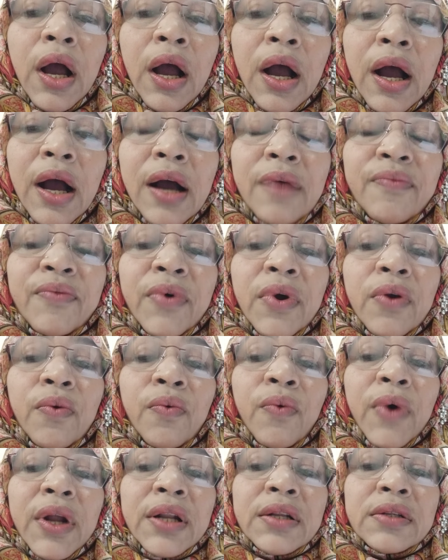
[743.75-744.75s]
half or
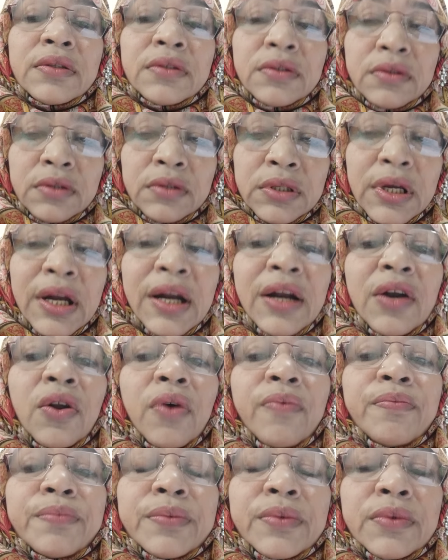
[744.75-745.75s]
1/3 of